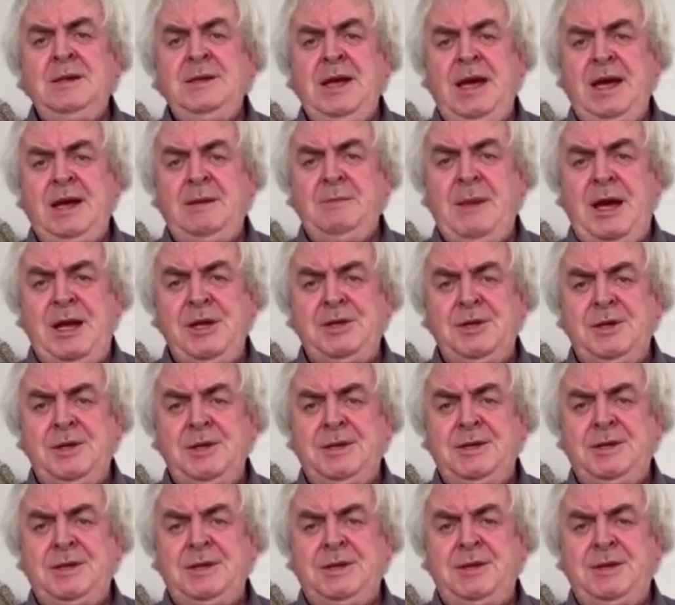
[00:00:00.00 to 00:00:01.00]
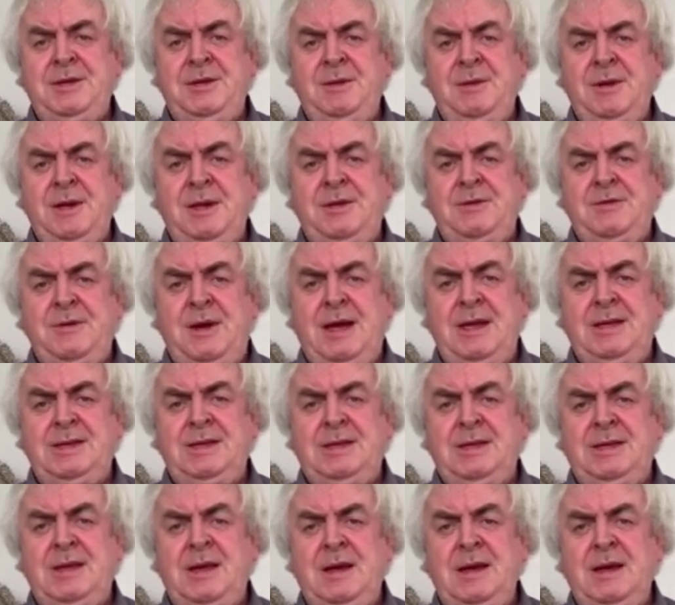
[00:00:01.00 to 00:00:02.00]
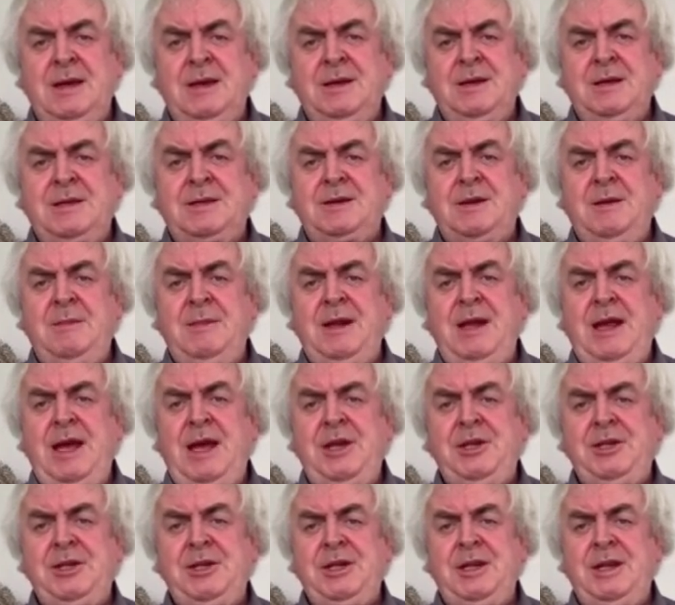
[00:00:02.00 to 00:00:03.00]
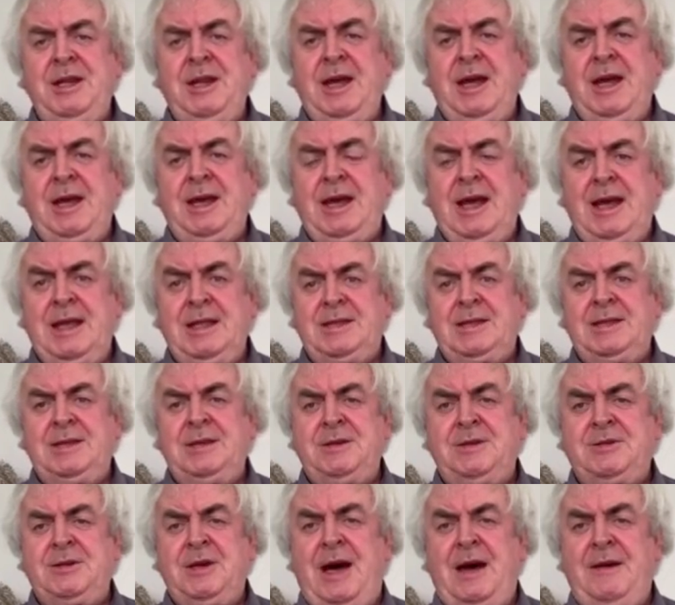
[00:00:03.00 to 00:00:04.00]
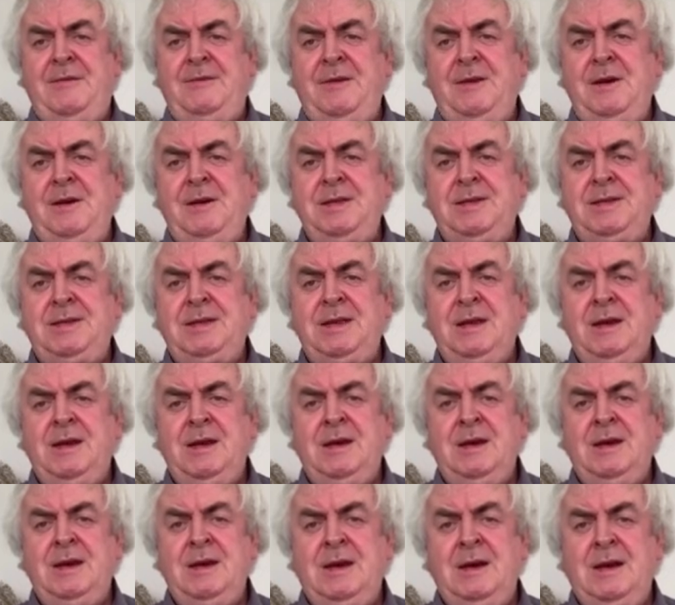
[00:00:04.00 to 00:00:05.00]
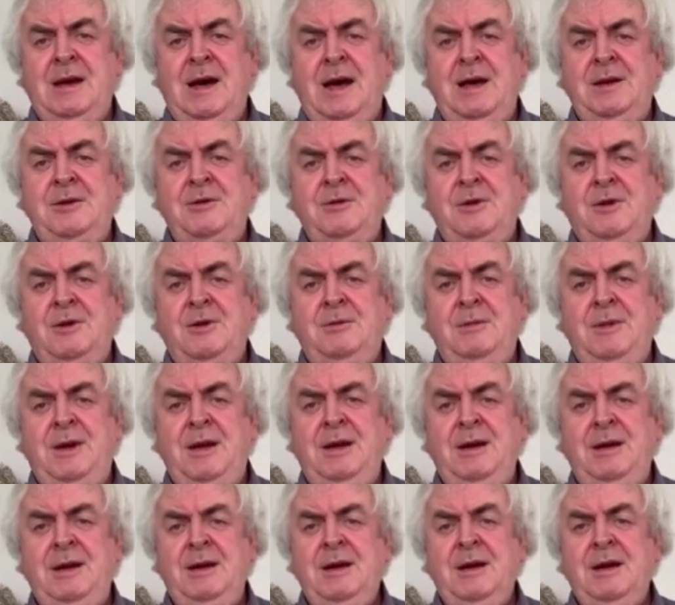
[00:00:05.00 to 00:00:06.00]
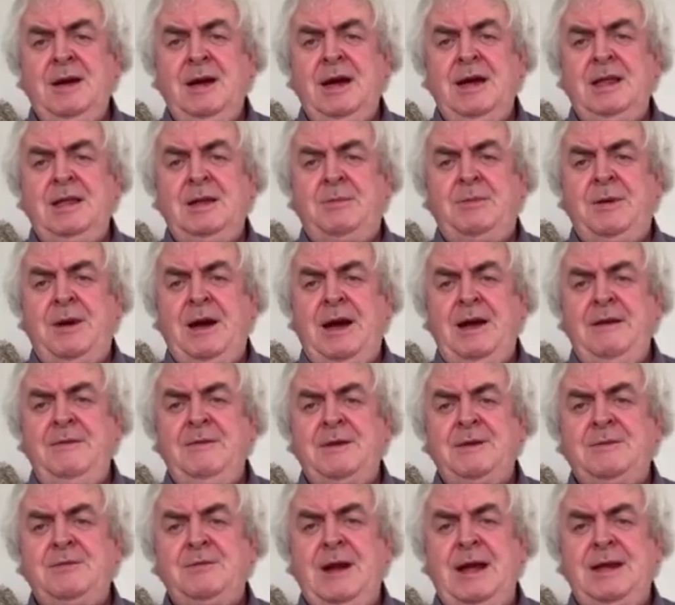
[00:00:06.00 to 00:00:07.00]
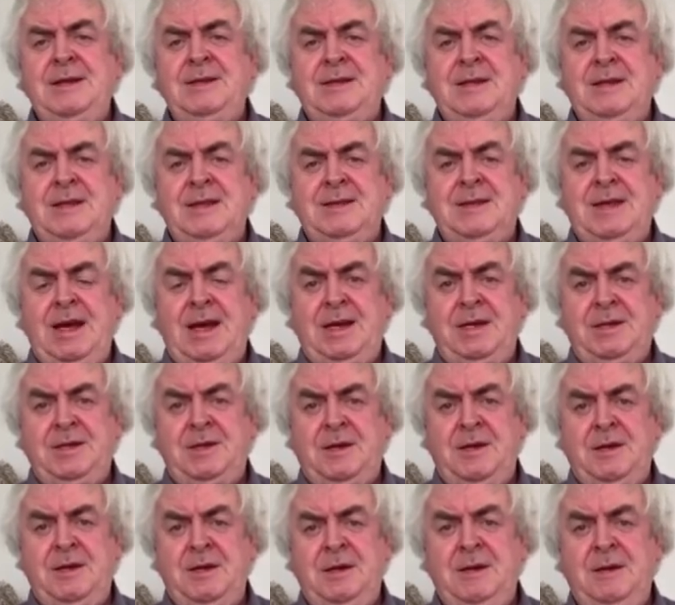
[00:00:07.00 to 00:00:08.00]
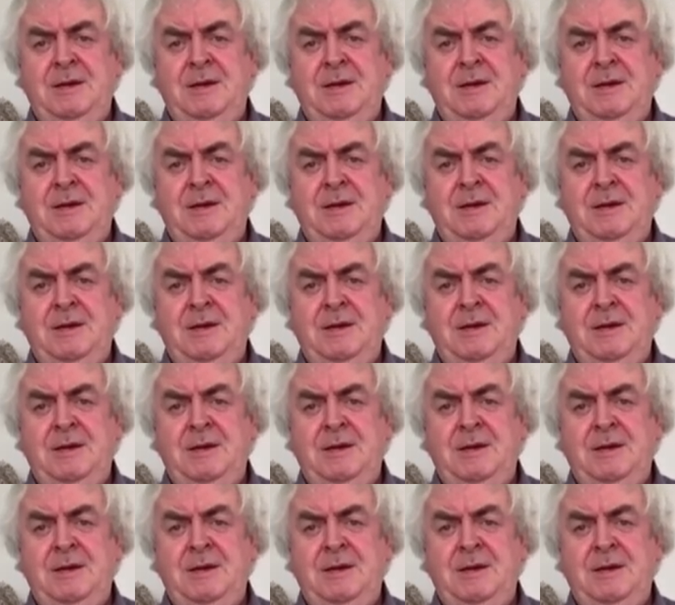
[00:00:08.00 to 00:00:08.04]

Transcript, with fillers: Take measures to address discrimination against travellers and Roma in the private rental sector